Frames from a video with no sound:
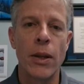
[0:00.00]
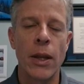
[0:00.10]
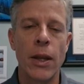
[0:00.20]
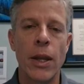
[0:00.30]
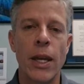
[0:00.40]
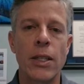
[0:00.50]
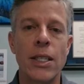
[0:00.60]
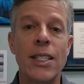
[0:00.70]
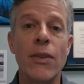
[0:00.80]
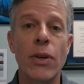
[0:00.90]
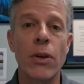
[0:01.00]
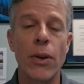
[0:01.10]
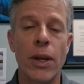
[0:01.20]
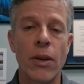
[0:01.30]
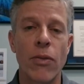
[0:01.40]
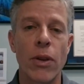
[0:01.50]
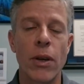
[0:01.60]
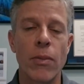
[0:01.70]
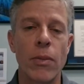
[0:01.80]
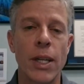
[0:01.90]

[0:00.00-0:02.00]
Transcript: that it's a difficult thing for them.